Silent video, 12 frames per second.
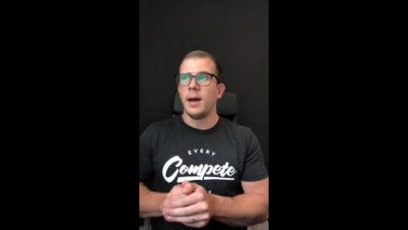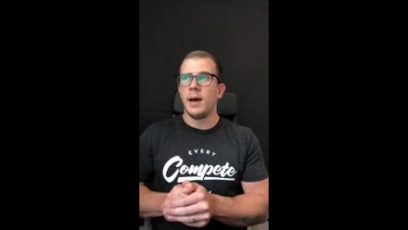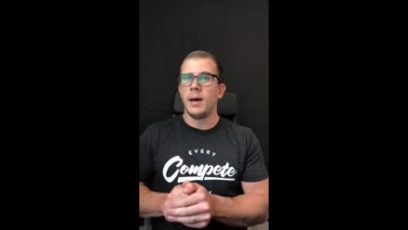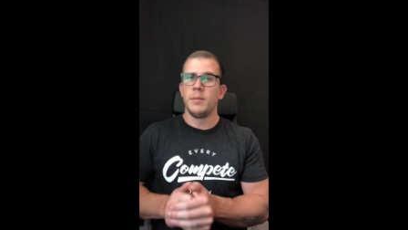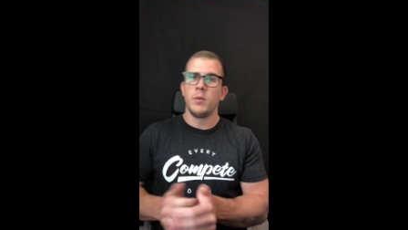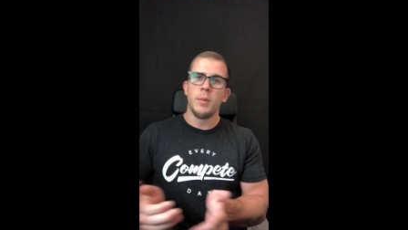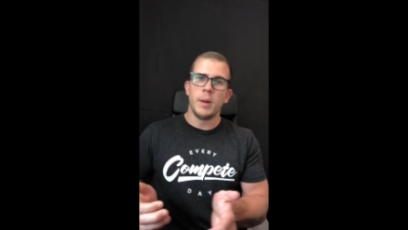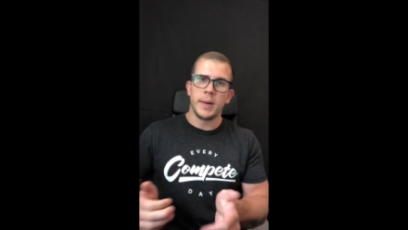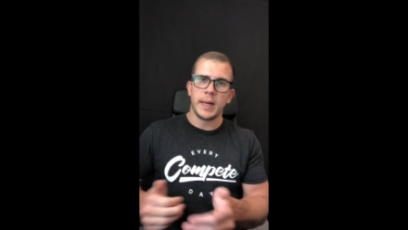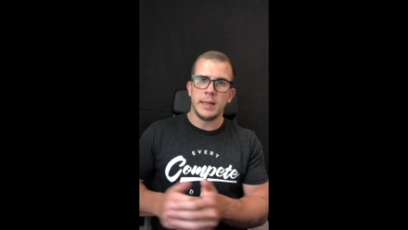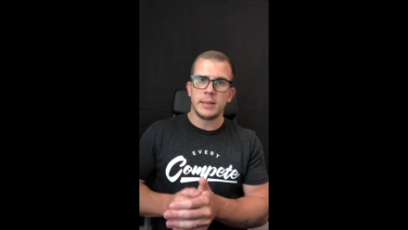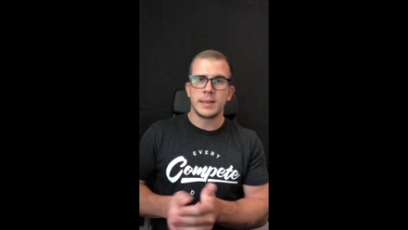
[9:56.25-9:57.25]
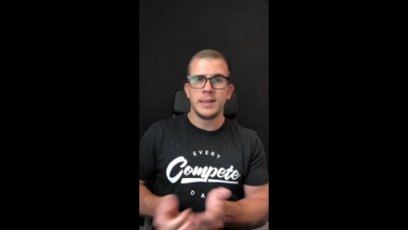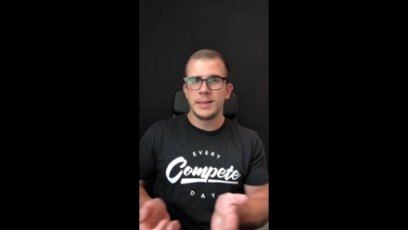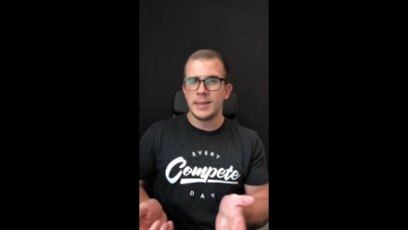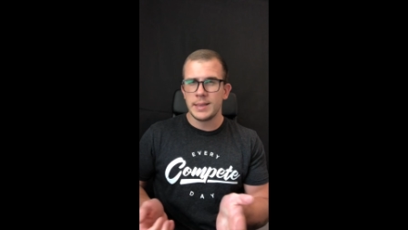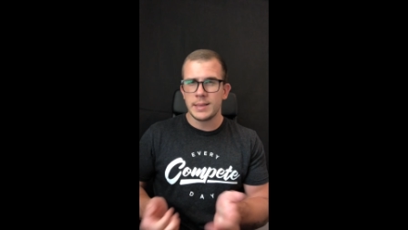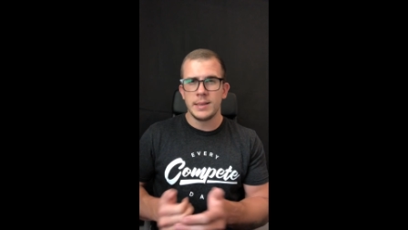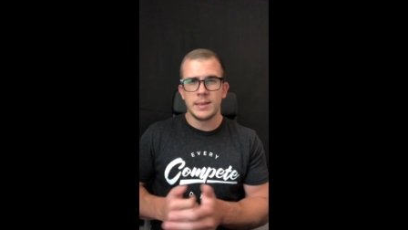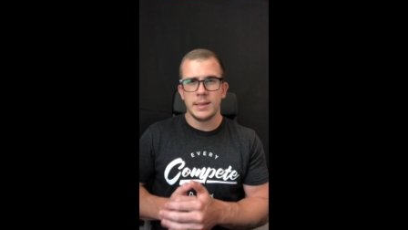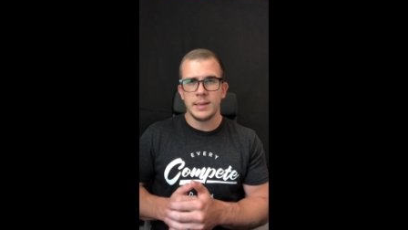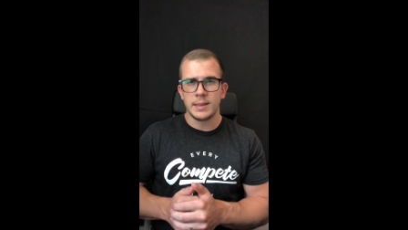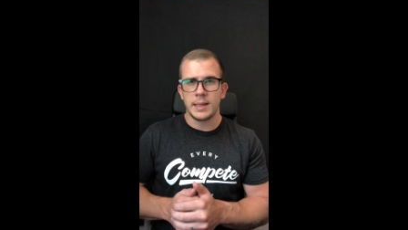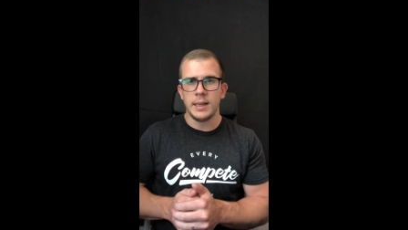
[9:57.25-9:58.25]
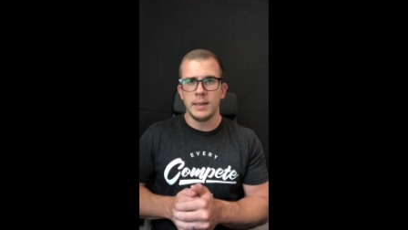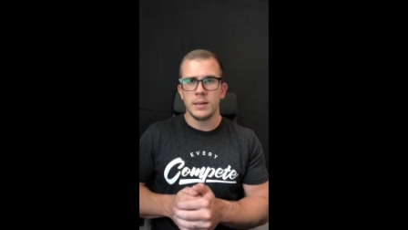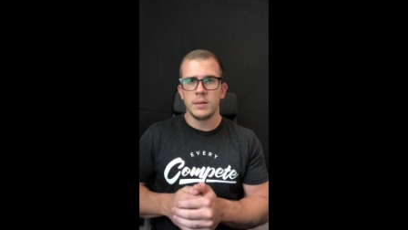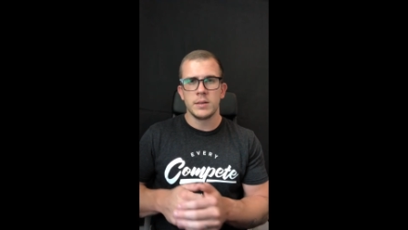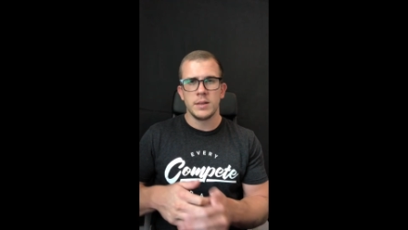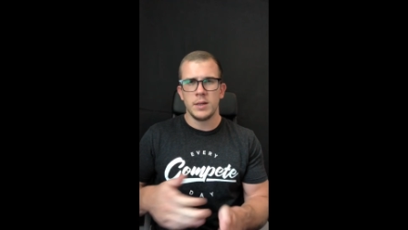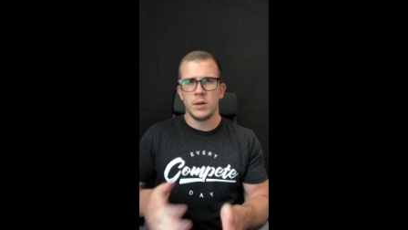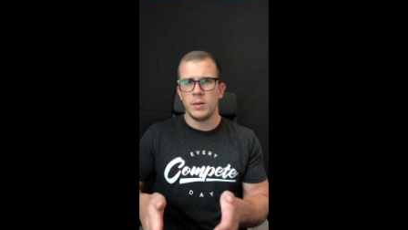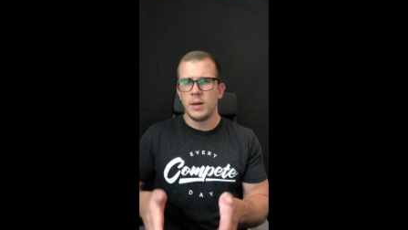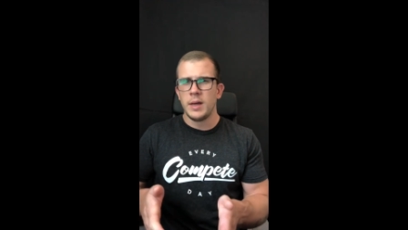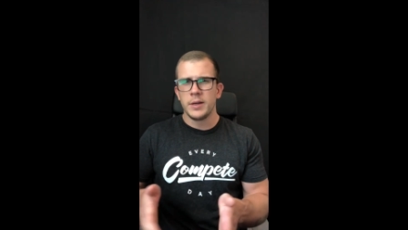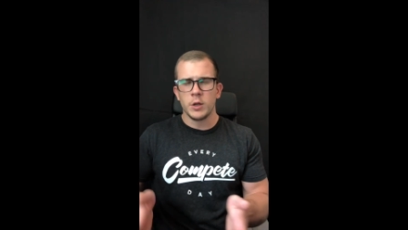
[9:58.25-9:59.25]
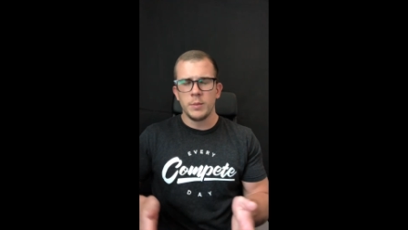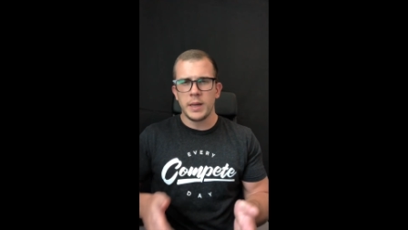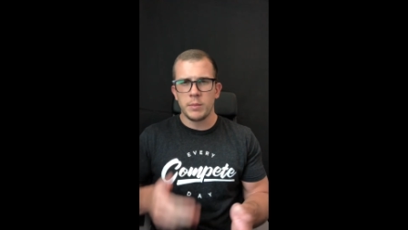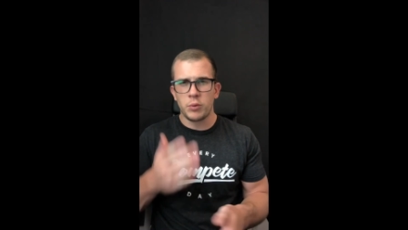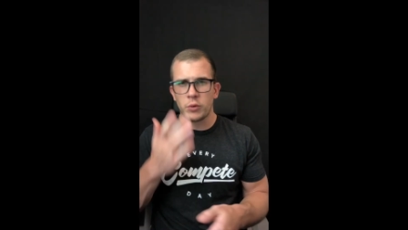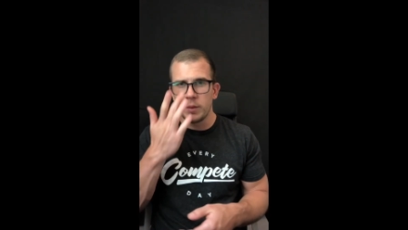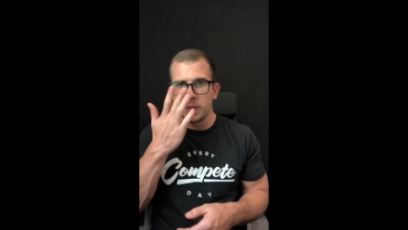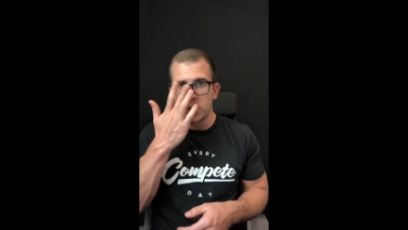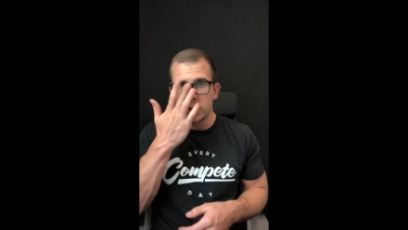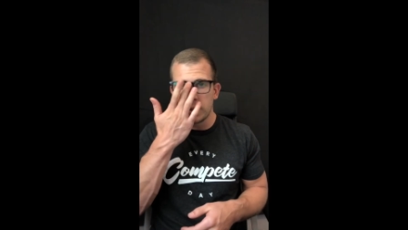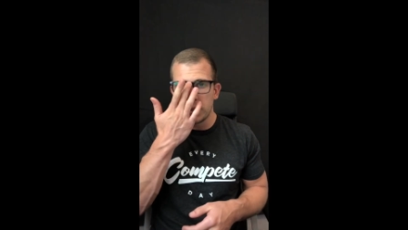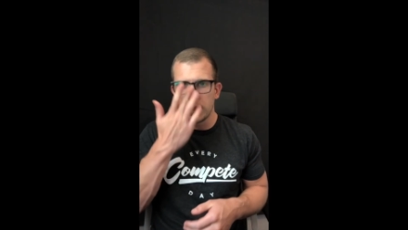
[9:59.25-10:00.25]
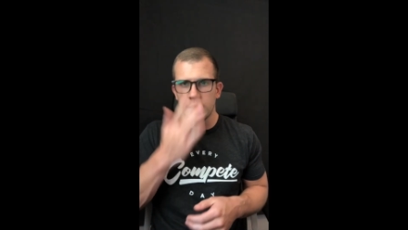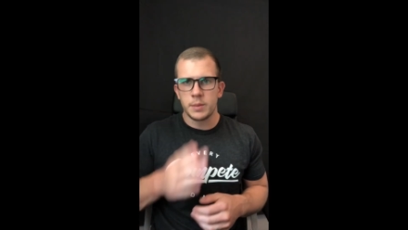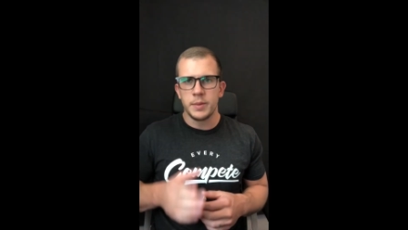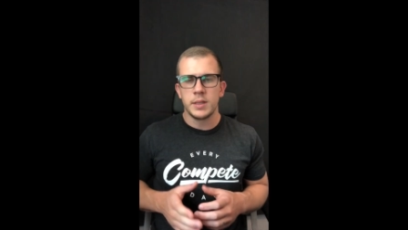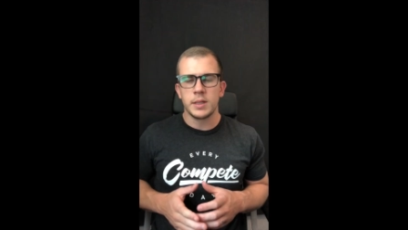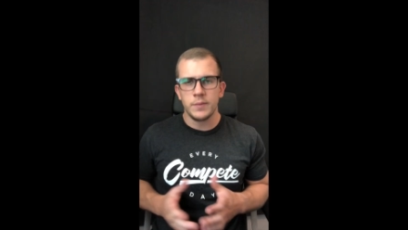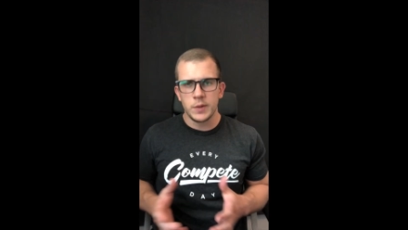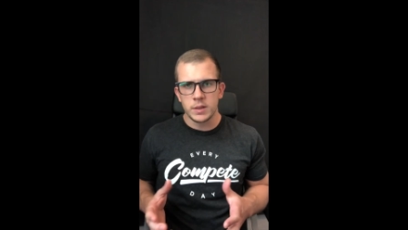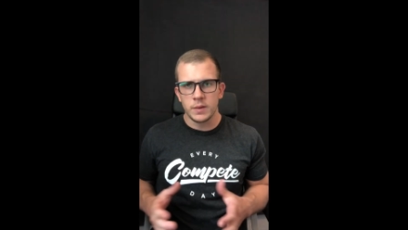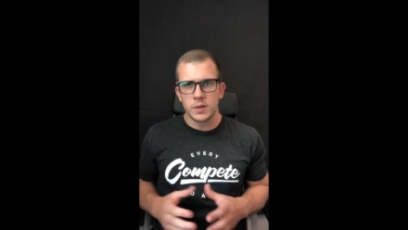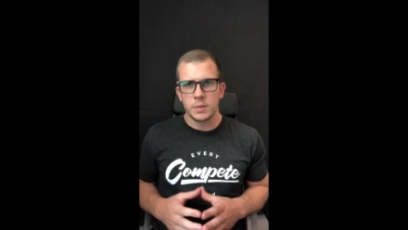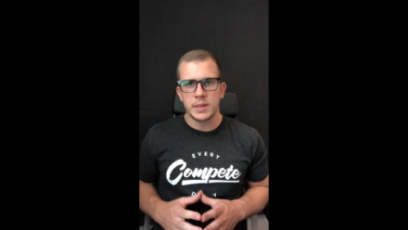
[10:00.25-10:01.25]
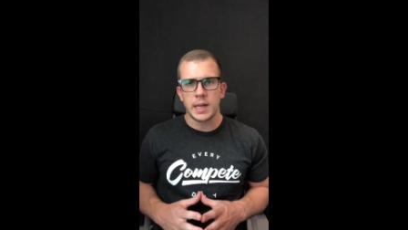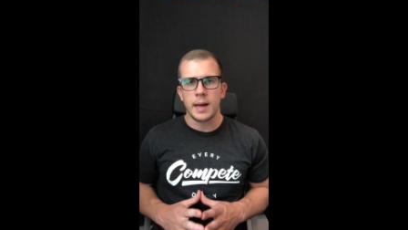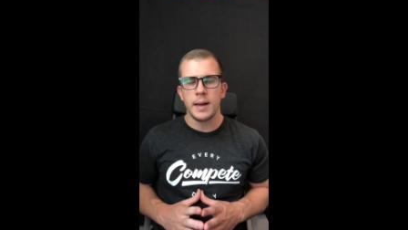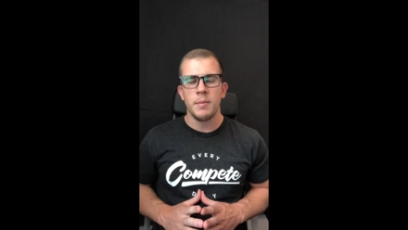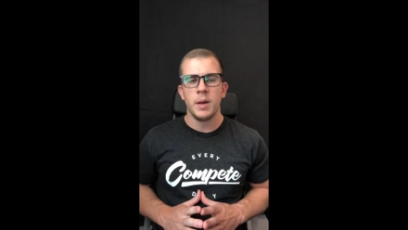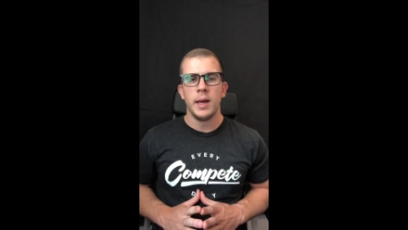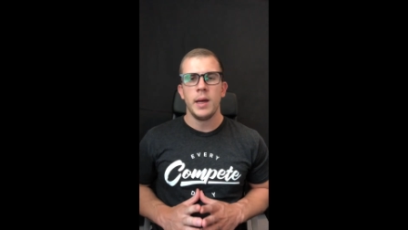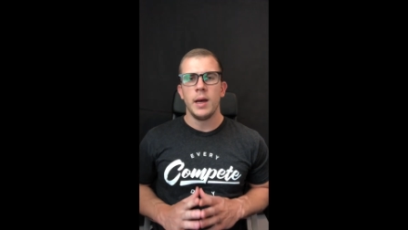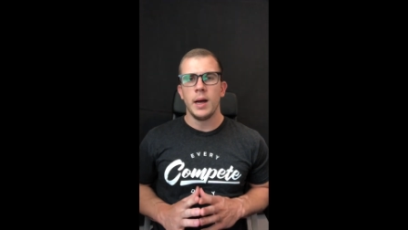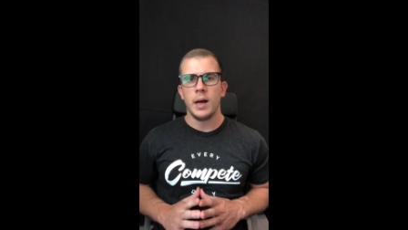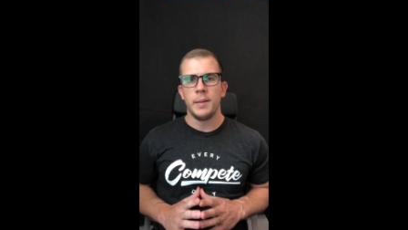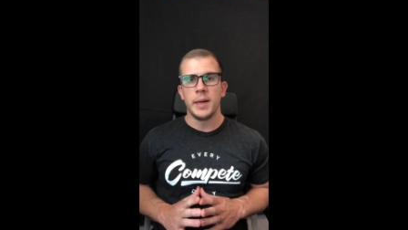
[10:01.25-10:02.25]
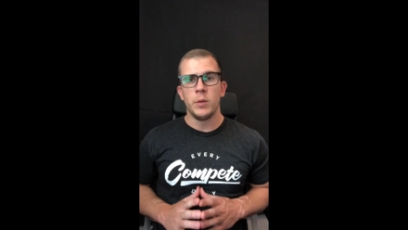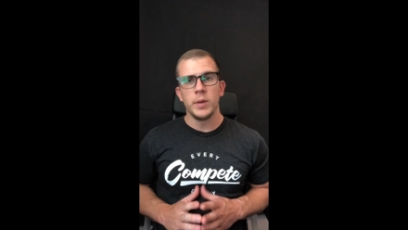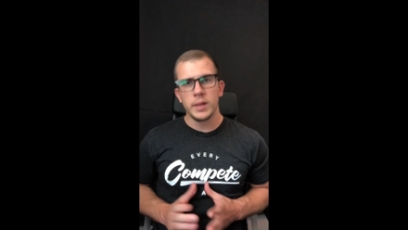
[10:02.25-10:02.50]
Remember guys, consistency is key though, so don't make premature adjustments. Give yourself some time and